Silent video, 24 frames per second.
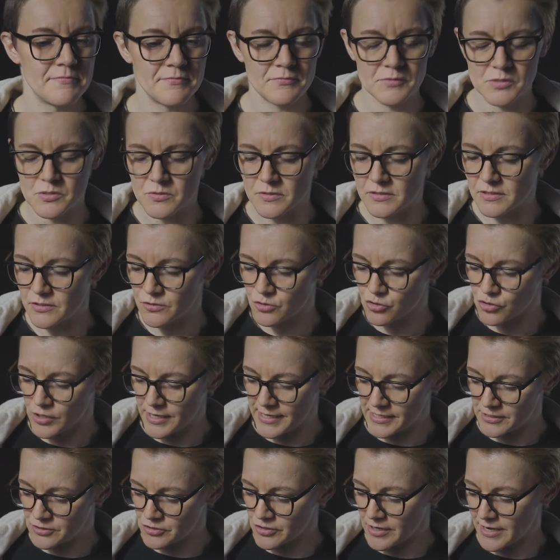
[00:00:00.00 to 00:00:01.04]
We'll do a little
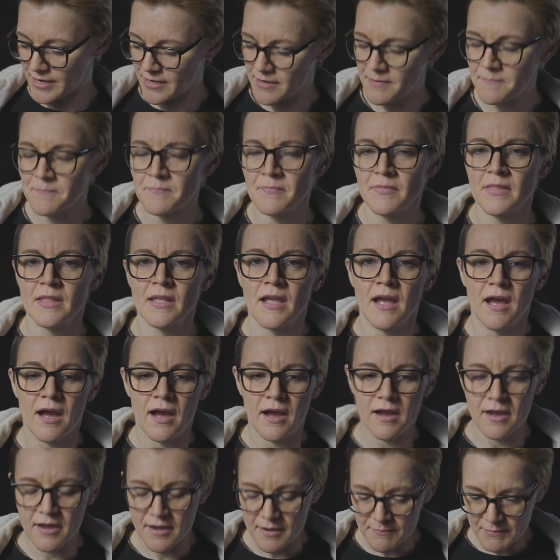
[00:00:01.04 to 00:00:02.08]
tradey trade.
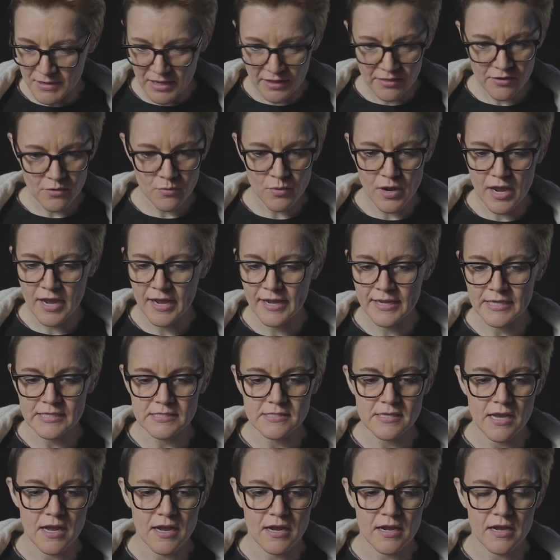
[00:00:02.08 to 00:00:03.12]

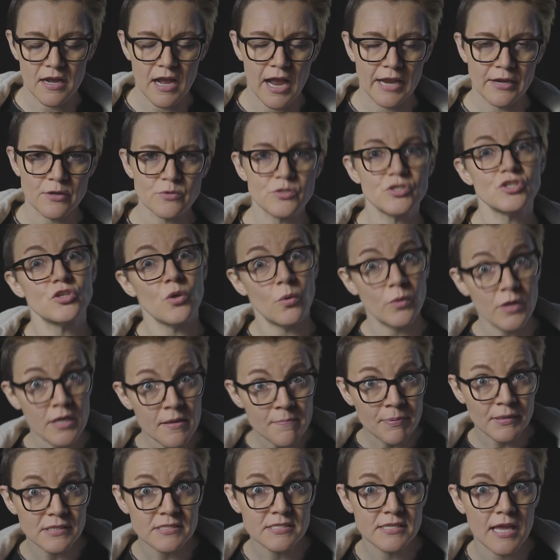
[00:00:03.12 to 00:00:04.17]
Otherwise, I know
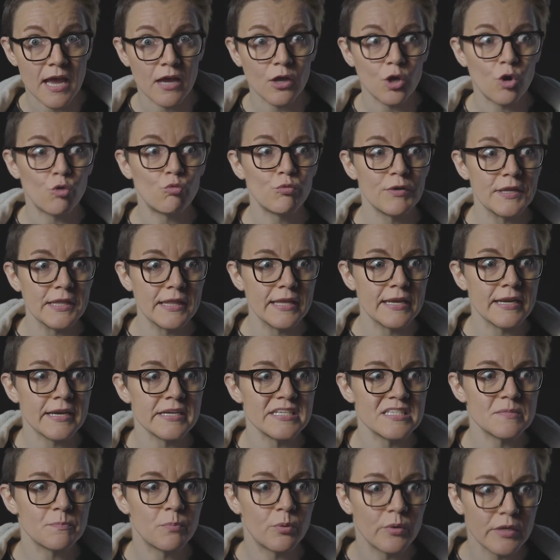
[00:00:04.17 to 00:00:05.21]
Sony puts out a really
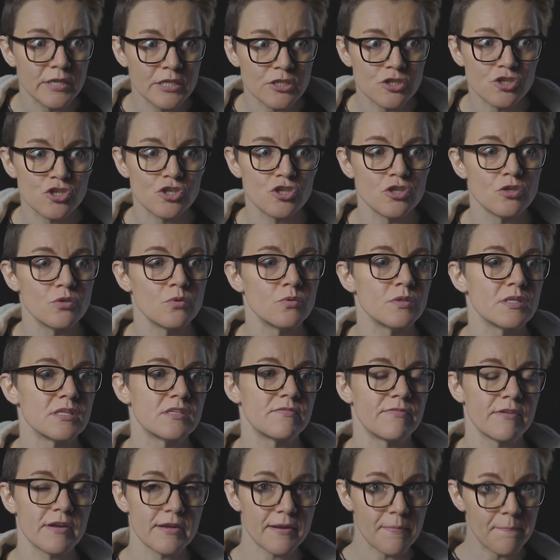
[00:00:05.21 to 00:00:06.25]
nice point and shoot
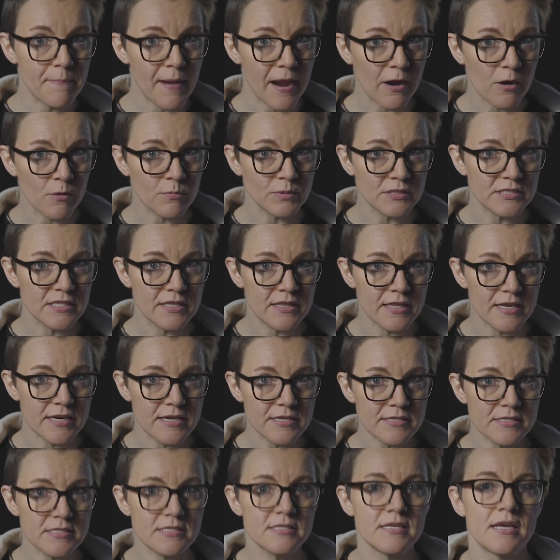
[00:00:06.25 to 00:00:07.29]
that's very comparable to
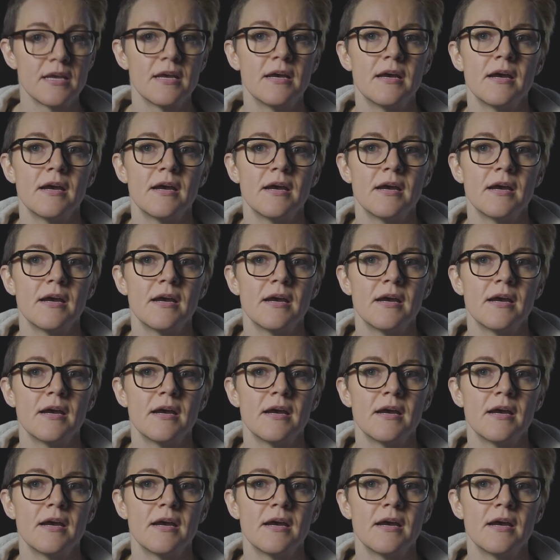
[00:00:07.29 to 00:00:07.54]
this.